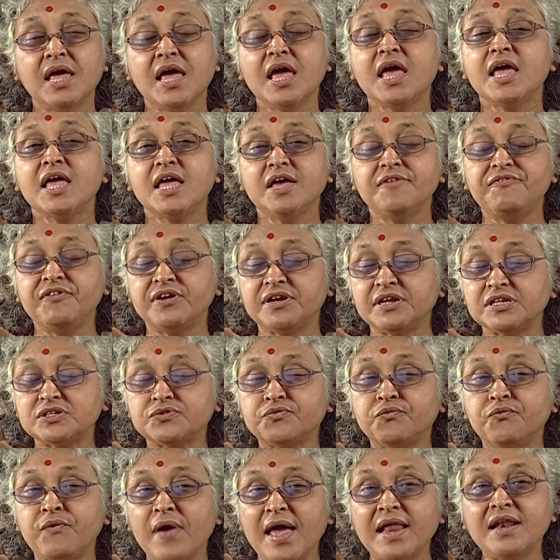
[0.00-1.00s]
If it is
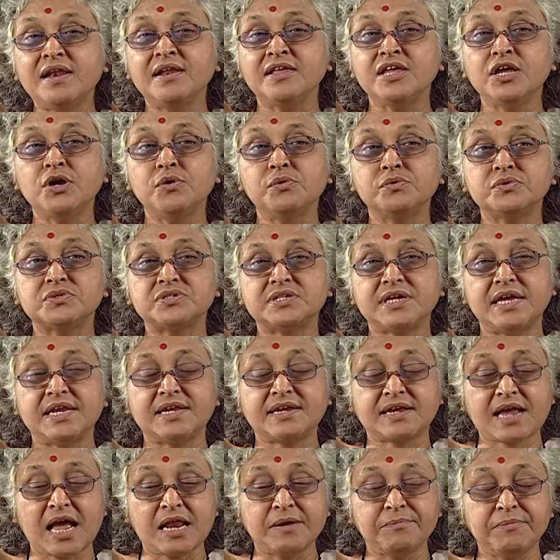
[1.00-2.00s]
well used, it
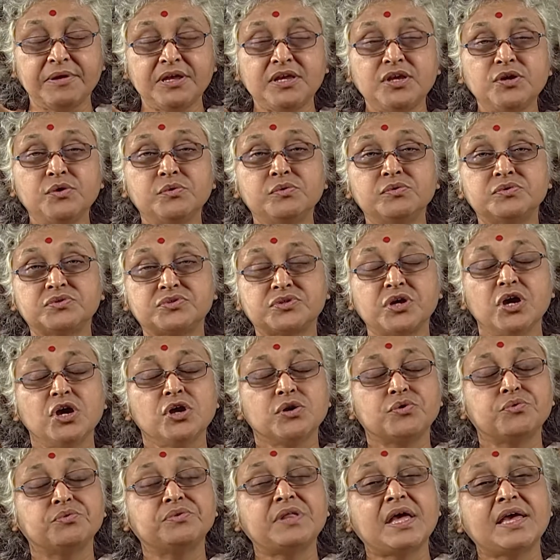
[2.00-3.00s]
can be used
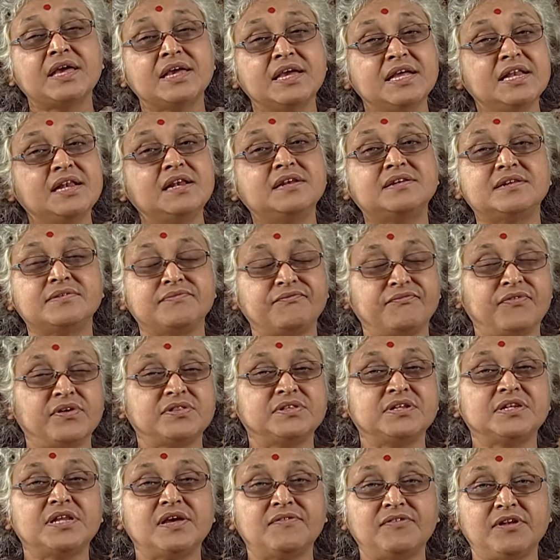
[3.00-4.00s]
to the hilt for the
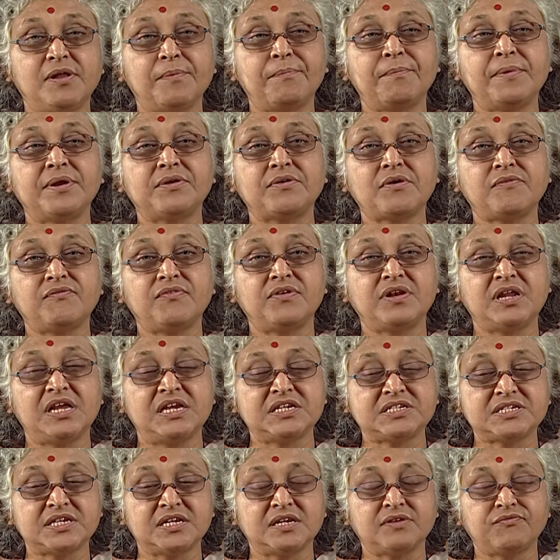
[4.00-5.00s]
development of a nation,